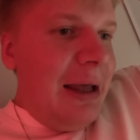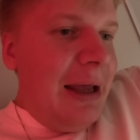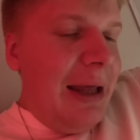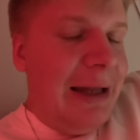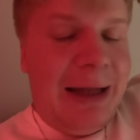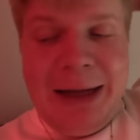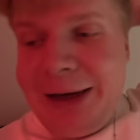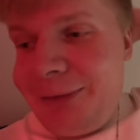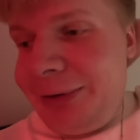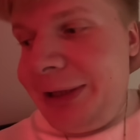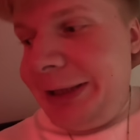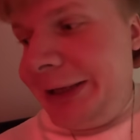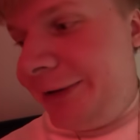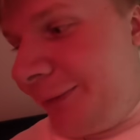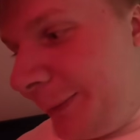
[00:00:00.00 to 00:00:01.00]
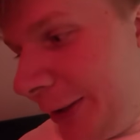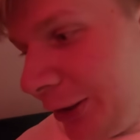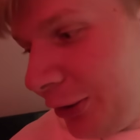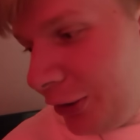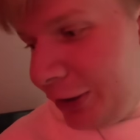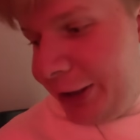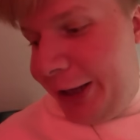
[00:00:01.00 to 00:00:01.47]
and then I realized my
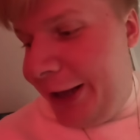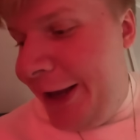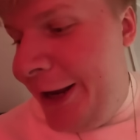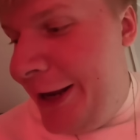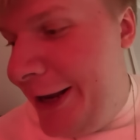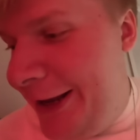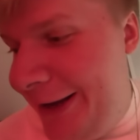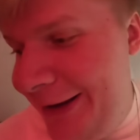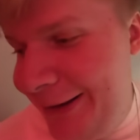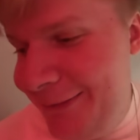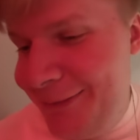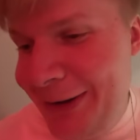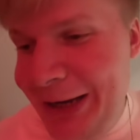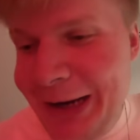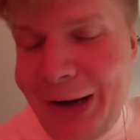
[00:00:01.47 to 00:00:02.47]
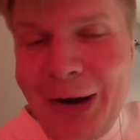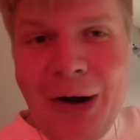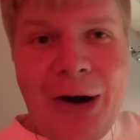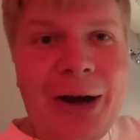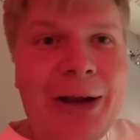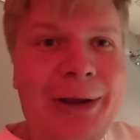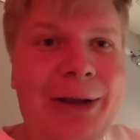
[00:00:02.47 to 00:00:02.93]
car
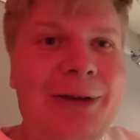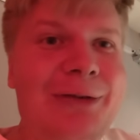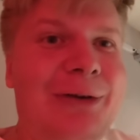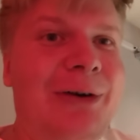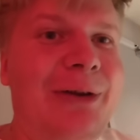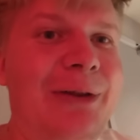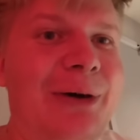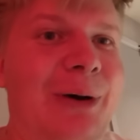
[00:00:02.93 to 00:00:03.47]
keys are in